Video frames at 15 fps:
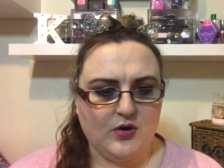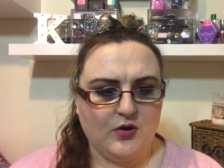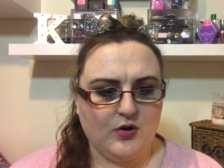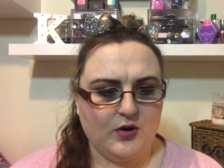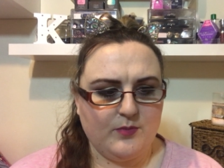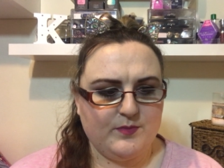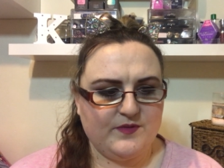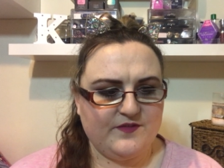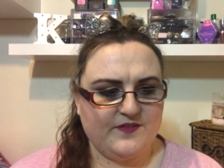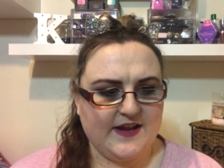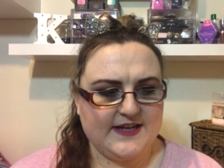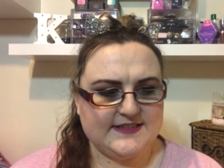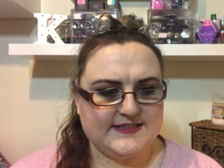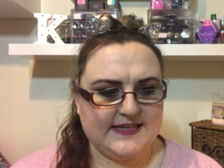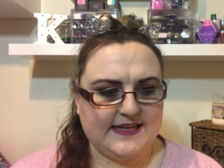or
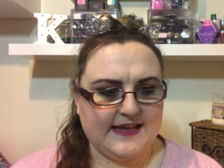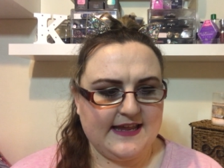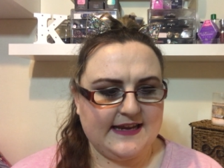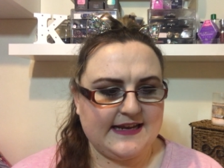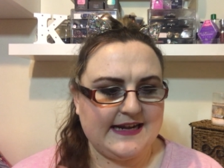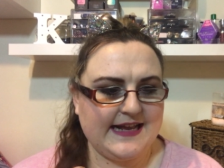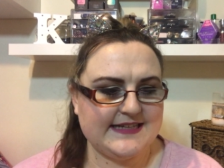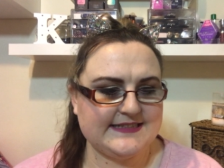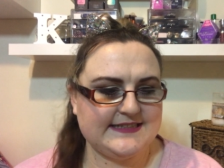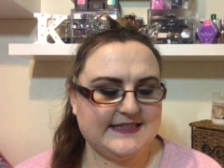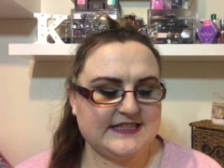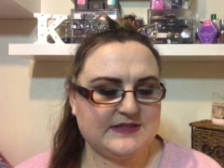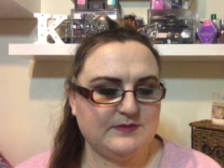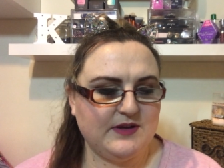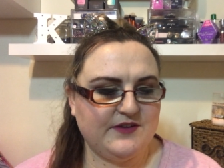perfecting a
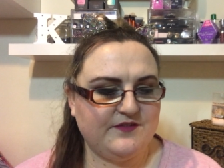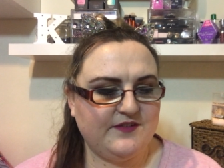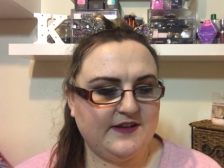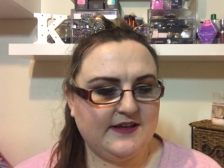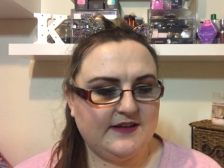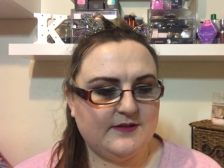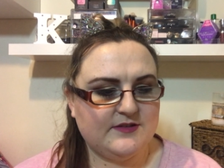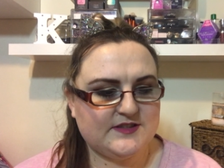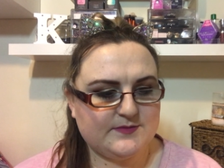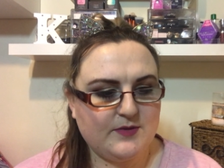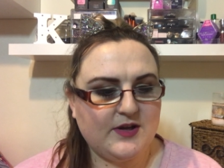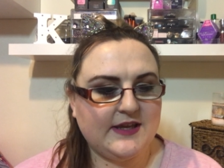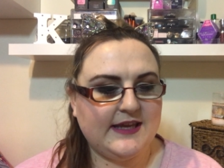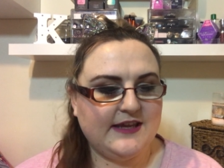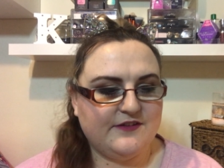classic
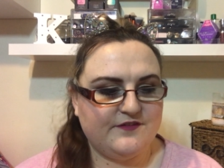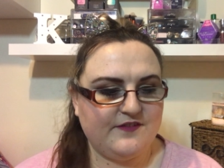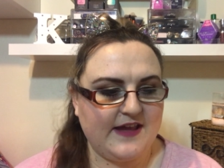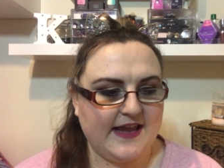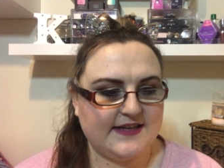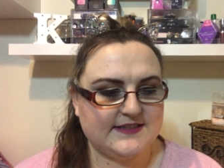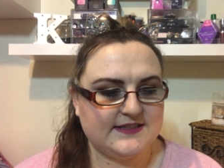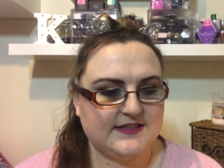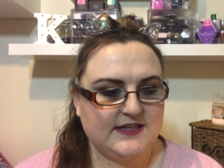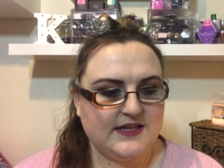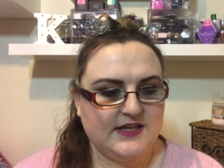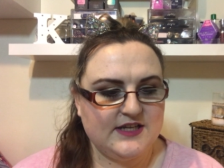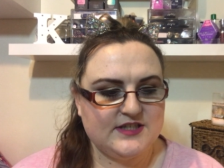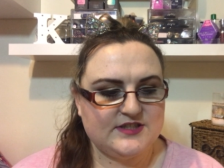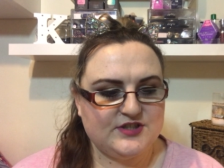smoky effect,
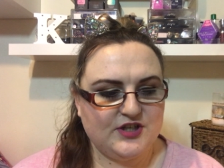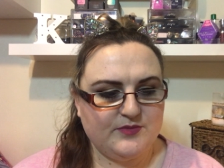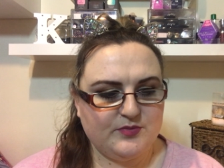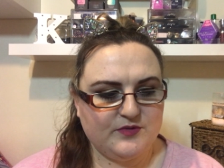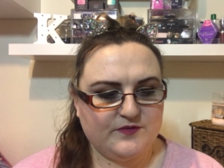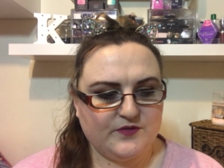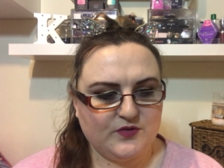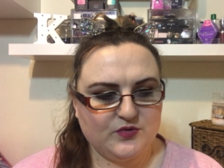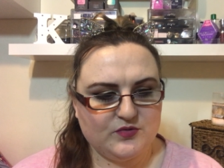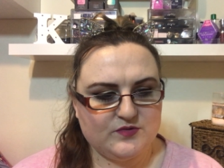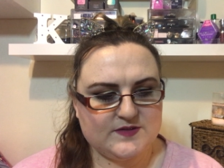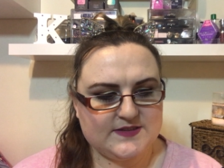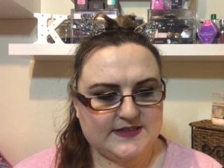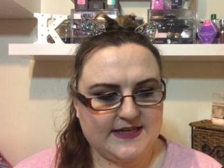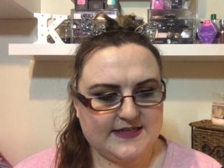suitable for
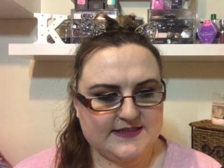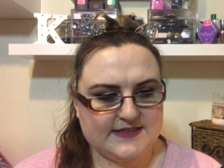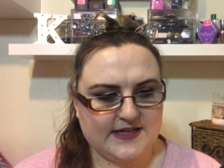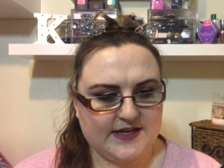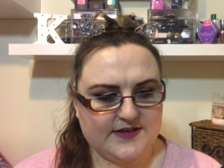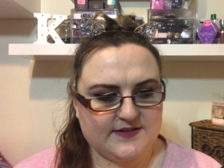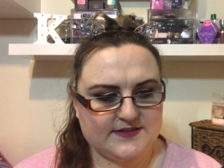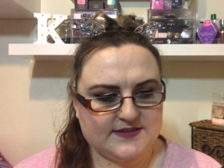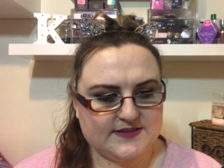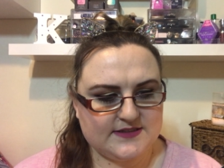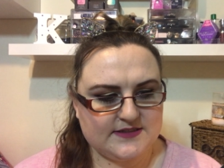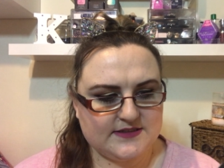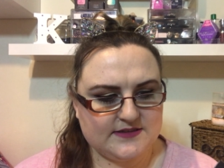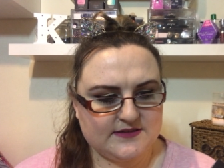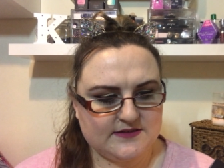all skin
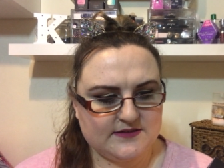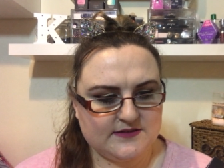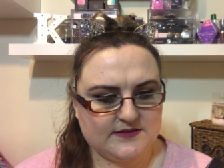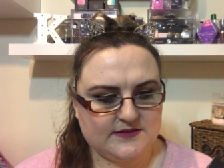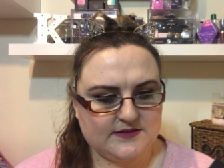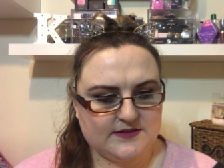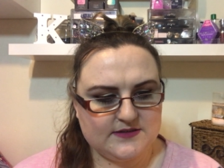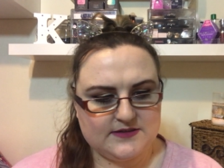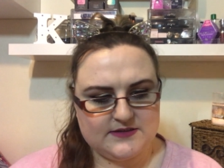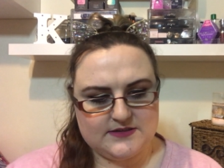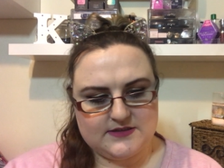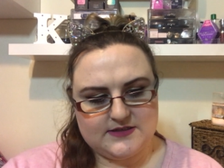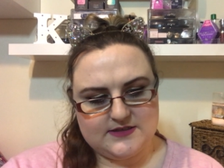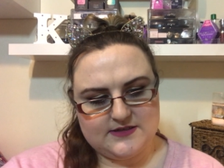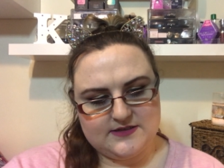tones.
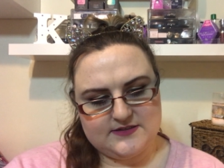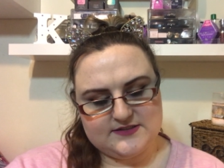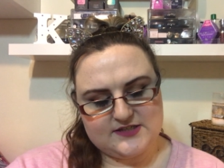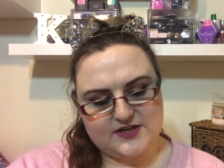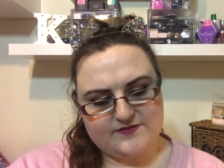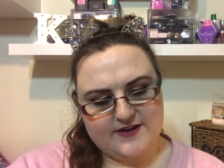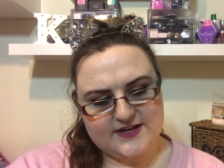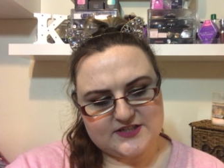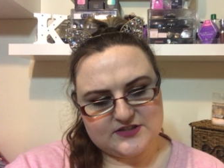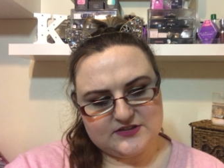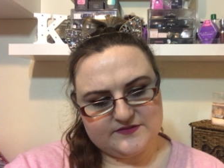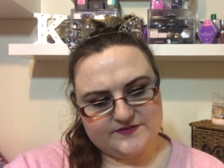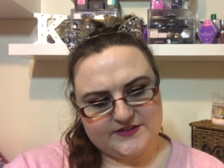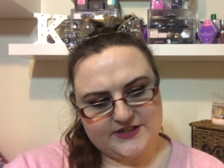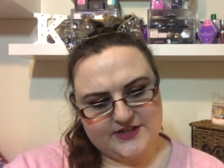Direction
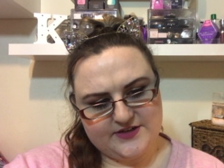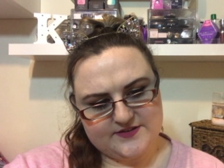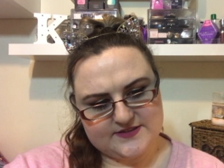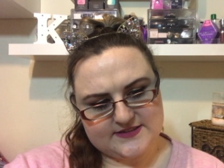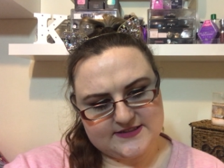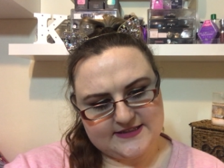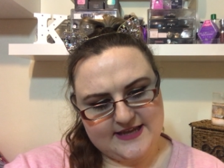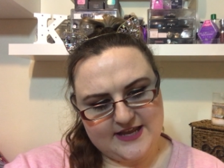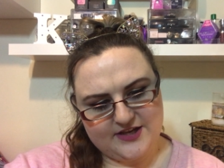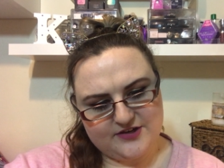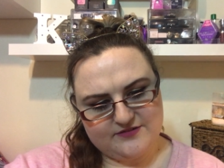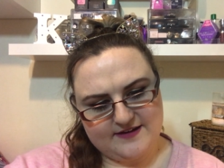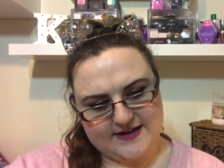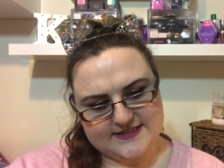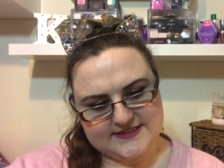of use: get
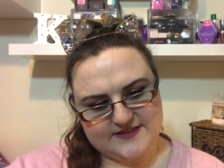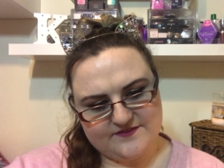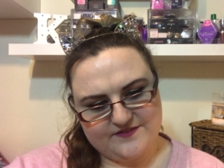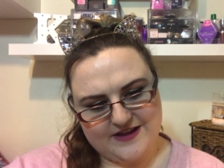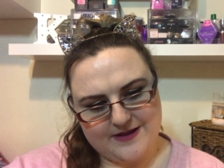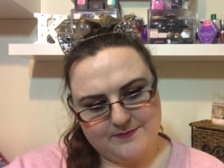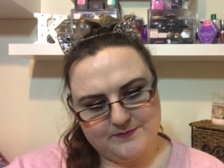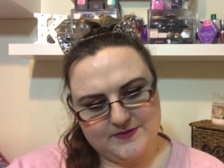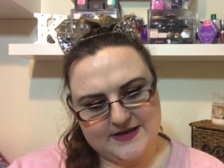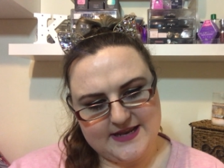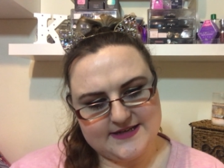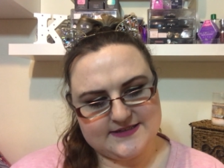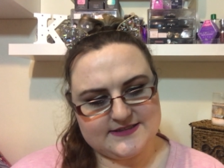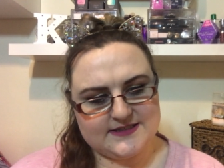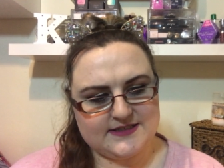creative and
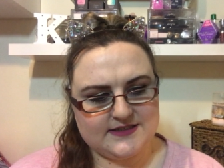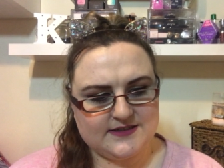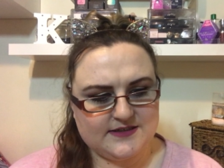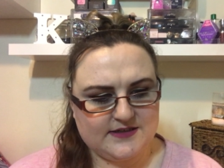blend